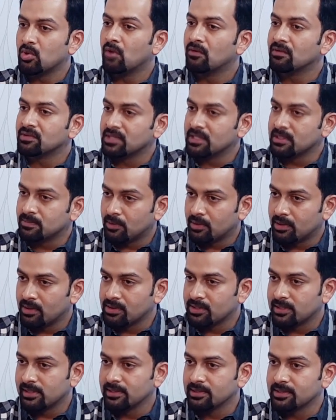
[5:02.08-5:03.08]
overseas
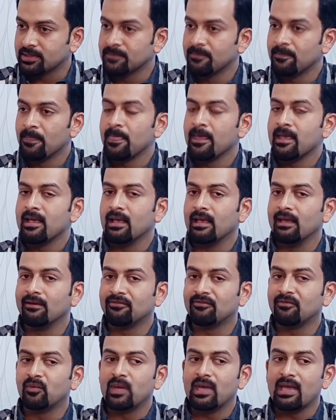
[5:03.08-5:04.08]
potential is,
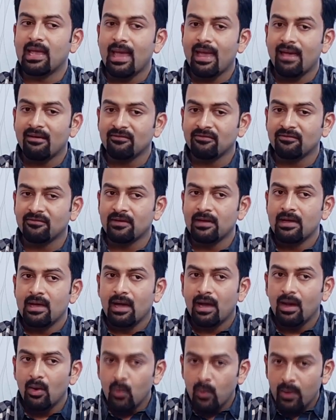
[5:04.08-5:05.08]
if we have
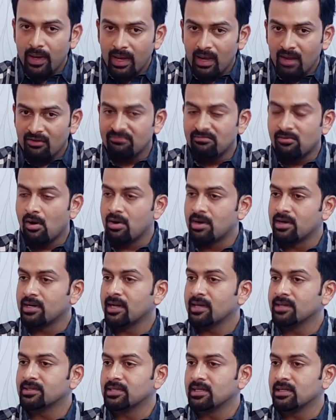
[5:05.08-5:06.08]
a way of
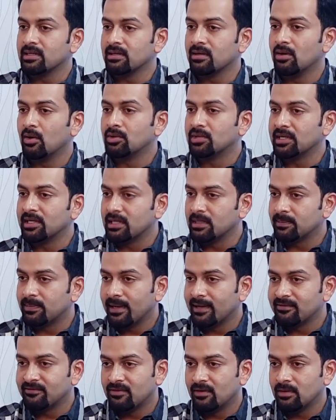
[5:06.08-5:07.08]
monetizing O T T
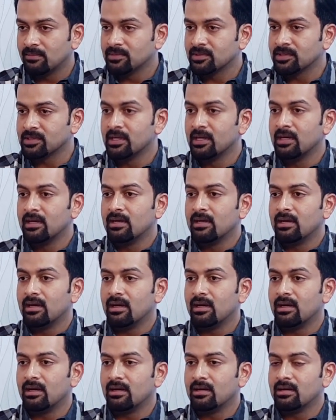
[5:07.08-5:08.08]
platforms.
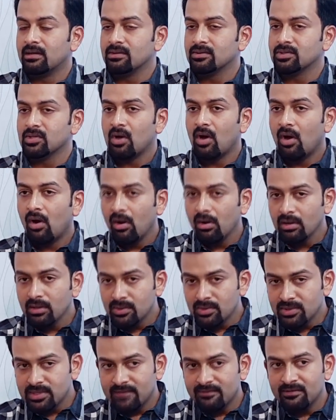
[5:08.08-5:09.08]
Uh, so all
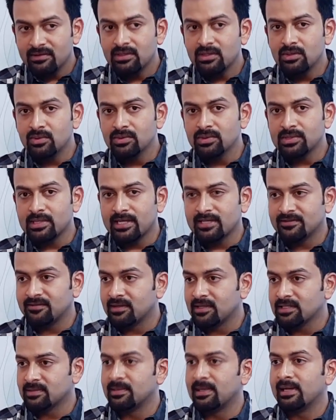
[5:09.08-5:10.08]
those avenues, as
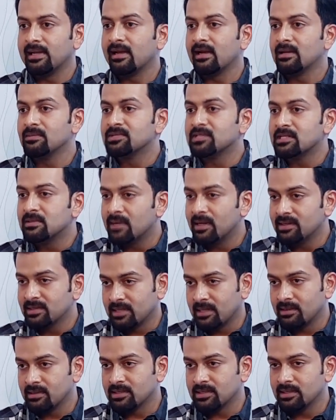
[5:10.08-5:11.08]
far as Malayalam cinema is
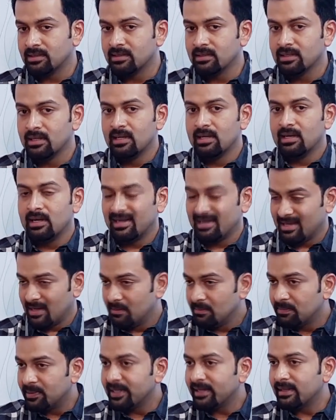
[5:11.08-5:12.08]
concerned, are
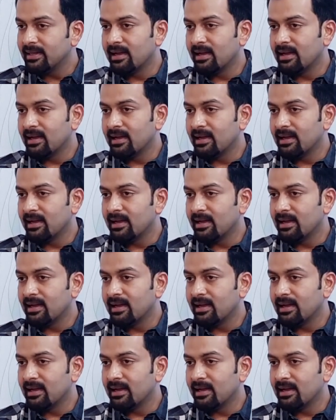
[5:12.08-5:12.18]
completely